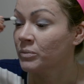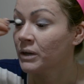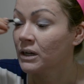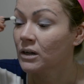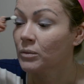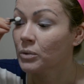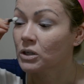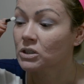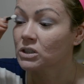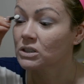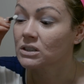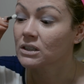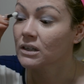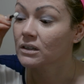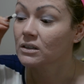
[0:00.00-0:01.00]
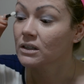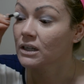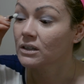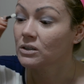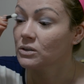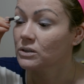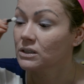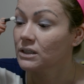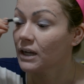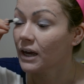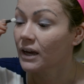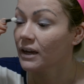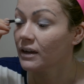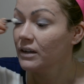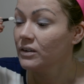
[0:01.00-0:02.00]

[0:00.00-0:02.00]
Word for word: makeup brushes like they do today.